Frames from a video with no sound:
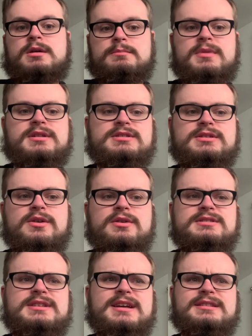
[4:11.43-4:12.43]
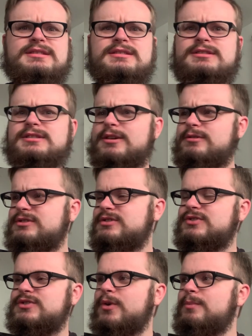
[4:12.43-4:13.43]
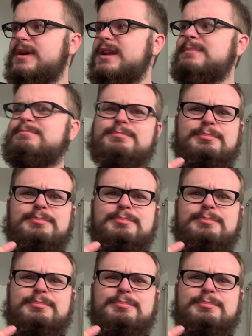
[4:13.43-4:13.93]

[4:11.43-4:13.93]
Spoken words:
months ago, is that there's so many